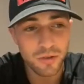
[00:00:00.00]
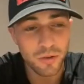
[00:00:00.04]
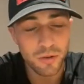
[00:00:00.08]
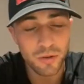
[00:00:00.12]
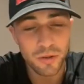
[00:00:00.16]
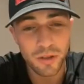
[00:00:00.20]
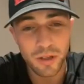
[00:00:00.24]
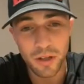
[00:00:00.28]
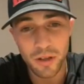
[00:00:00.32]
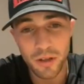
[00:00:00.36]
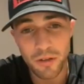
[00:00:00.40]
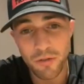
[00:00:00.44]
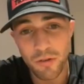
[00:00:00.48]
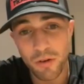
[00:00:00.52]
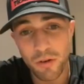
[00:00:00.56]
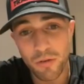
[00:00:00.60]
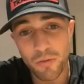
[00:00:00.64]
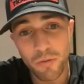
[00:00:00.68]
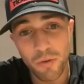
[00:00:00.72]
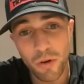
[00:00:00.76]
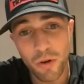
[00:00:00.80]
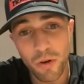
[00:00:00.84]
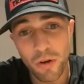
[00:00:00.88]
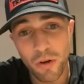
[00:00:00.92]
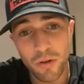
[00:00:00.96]
down the wrong
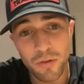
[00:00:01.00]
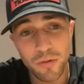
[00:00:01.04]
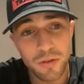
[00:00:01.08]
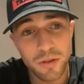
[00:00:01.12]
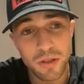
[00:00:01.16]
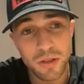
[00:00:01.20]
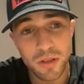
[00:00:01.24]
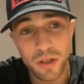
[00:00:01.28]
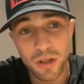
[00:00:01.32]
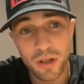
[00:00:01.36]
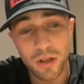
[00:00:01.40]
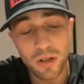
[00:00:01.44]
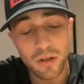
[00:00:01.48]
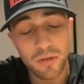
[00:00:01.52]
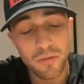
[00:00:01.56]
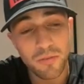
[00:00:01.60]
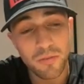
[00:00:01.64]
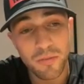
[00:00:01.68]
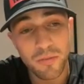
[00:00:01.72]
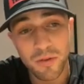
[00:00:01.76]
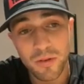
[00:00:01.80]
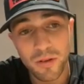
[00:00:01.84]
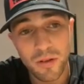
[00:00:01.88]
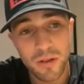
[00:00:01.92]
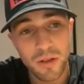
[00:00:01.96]
road, just
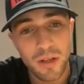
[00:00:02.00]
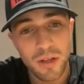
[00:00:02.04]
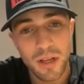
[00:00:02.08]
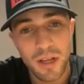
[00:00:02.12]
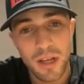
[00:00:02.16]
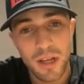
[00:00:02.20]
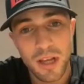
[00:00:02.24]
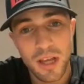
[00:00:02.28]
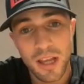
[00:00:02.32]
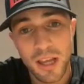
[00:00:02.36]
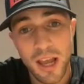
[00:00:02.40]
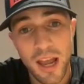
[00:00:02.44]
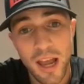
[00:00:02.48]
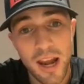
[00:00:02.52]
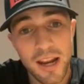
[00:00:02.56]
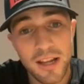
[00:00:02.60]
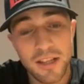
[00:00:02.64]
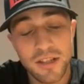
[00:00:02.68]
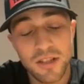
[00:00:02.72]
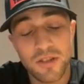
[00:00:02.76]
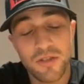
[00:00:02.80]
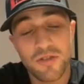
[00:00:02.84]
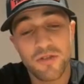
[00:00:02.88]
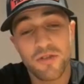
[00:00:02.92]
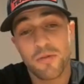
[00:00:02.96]
getting
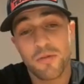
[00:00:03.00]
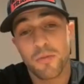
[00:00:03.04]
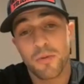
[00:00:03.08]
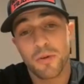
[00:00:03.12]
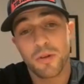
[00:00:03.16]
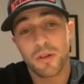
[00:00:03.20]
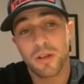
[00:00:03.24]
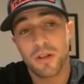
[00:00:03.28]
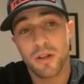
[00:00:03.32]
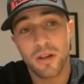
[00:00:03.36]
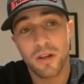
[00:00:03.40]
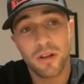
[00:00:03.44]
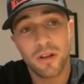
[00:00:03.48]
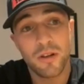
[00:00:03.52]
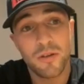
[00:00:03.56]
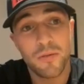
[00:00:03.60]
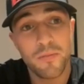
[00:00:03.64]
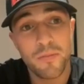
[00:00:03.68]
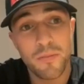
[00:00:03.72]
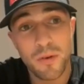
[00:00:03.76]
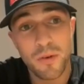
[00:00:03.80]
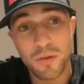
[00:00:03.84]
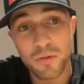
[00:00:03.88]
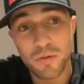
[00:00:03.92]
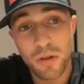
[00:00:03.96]
into trouble. I
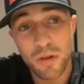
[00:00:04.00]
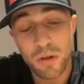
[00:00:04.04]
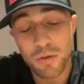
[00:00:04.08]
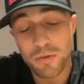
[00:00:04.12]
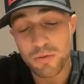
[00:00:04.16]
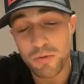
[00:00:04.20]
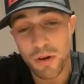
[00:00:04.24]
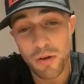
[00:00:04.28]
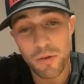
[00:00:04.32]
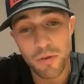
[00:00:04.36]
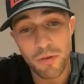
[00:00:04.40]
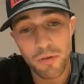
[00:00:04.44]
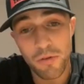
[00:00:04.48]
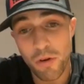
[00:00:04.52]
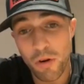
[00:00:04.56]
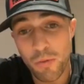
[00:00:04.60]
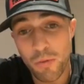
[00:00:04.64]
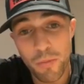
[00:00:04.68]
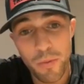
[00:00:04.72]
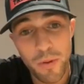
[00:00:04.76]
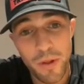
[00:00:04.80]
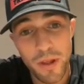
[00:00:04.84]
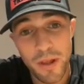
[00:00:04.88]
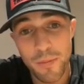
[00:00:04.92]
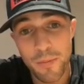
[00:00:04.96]
was around the wrong
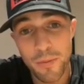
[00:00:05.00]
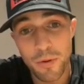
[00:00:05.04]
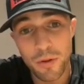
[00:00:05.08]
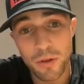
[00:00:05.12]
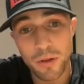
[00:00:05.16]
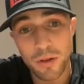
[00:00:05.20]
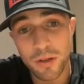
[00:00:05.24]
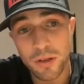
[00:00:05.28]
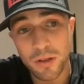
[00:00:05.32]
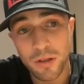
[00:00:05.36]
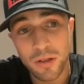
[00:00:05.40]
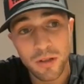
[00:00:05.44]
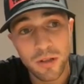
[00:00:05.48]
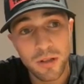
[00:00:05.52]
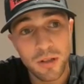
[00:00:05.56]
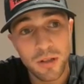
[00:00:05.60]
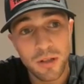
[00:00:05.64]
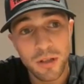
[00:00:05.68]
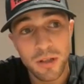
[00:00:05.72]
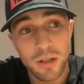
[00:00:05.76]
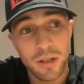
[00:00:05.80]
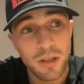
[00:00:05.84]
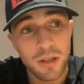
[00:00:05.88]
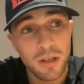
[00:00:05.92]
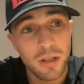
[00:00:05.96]
people,
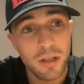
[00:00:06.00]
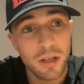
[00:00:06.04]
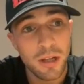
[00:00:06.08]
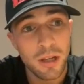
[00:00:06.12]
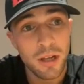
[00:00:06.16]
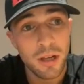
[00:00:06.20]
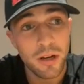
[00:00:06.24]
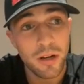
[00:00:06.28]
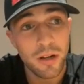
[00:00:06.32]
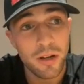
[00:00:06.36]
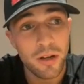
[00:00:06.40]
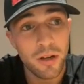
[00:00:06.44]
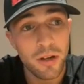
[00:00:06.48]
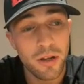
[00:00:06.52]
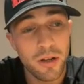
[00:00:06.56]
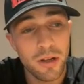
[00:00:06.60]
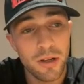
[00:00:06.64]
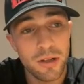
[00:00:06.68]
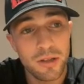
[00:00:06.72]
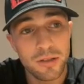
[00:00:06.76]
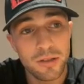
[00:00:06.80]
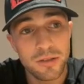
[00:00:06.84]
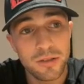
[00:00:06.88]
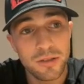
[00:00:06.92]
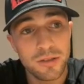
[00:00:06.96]
and
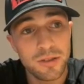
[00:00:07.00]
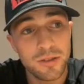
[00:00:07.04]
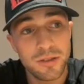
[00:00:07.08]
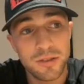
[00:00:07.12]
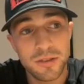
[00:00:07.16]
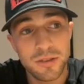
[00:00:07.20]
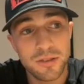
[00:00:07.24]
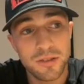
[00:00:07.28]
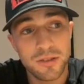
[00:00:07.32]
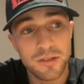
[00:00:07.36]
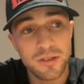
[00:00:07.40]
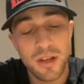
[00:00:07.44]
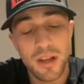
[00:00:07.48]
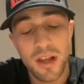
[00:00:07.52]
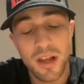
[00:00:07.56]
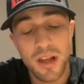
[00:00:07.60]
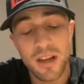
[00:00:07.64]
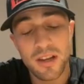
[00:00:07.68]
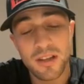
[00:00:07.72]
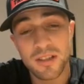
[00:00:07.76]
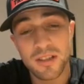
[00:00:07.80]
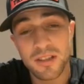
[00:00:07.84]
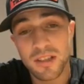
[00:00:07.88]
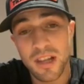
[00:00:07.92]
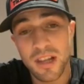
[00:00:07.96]

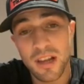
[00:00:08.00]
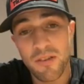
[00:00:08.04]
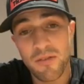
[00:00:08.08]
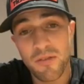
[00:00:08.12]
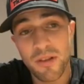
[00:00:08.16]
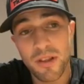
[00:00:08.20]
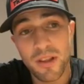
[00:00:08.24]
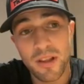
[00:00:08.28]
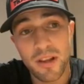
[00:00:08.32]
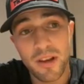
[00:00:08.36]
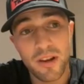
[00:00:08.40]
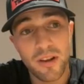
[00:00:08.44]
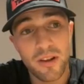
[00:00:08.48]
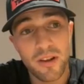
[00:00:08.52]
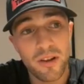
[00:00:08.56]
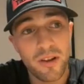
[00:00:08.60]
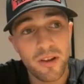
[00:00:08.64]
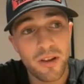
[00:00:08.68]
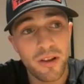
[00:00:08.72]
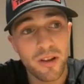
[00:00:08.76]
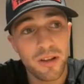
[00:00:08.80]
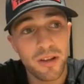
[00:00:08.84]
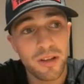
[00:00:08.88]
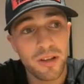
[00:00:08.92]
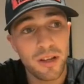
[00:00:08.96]
just that really. And
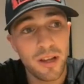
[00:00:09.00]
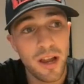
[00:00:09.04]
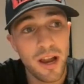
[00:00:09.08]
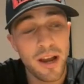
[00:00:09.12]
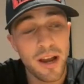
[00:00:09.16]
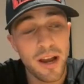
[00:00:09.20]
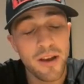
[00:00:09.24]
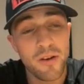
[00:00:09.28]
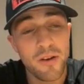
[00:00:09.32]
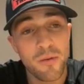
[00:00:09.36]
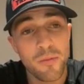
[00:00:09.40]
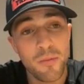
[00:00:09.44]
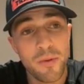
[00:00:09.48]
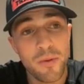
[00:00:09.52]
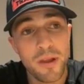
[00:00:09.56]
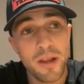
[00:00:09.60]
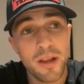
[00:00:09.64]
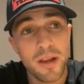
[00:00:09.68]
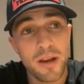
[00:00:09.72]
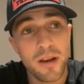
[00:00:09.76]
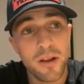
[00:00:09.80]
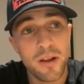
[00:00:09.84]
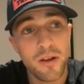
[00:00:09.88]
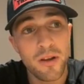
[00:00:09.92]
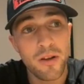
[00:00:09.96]
ended up
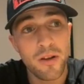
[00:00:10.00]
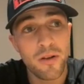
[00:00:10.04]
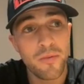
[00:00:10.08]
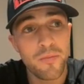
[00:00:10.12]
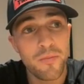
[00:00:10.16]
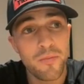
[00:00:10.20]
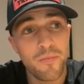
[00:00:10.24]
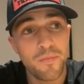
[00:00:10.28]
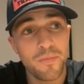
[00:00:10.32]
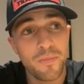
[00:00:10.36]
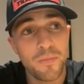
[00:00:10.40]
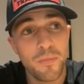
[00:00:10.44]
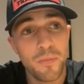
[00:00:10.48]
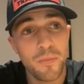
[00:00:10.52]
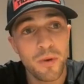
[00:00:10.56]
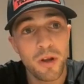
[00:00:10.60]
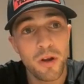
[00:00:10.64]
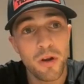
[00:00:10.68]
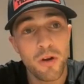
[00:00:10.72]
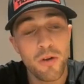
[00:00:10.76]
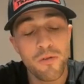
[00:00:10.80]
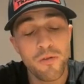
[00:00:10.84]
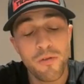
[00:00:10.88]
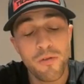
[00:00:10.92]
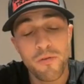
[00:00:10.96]
meeting my
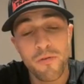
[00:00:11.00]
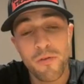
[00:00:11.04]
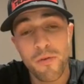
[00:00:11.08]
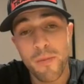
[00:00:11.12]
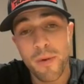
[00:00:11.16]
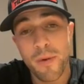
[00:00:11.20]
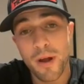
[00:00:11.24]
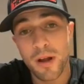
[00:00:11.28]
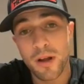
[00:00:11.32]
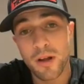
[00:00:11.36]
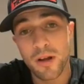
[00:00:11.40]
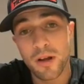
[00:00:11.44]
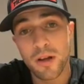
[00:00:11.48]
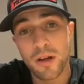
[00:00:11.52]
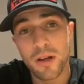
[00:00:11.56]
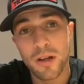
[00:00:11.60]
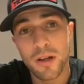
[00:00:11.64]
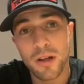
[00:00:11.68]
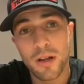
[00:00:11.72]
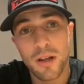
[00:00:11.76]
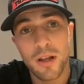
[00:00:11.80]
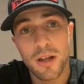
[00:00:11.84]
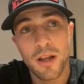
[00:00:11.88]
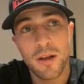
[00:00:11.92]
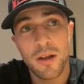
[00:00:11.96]
girlfriend Rebecca
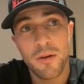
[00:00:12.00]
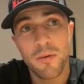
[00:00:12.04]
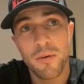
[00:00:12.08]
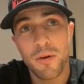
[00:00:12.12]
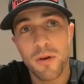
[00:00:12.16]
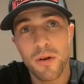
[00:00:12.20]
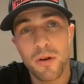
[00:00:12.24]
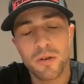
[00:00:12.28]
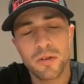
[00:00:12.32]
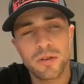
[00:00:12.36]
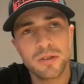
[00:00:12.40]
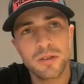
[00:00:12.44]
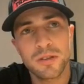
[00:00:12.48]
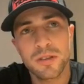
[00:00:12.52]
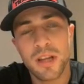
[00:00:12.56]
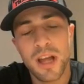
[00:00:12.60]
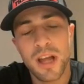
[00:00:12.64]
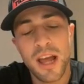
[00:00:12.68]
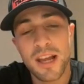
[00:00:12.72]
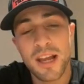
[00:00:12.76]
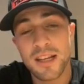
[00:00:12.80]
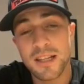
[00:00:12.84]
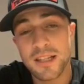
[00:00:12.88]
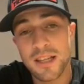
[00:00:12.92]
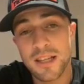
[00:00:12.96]
when I was
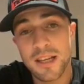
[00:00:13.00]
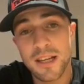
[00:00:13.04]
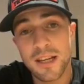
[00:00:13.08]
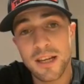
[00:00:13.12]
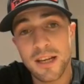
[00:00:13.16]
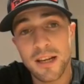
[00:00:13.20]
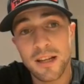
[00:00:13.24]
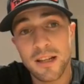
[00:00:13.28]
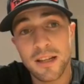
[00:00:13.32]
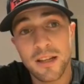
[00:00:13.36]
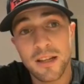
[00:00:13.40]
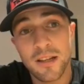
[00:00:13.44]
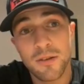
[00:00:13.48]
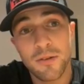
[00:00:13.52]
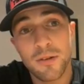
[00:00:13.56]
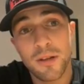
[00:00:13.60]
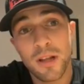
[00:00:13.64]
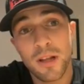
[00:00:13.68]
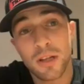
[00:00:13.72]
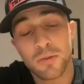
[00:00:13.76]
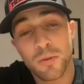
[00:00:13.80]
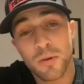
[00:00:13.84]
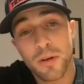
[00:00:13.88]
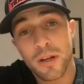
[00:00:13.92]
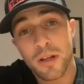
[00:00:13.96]
18, and
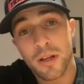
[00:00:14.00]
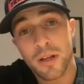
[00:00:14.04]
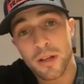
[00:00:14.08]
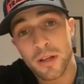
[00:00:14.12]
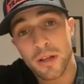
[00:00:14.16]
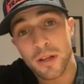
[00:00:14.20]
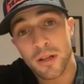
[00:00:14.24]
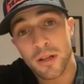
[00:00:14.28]
that's when I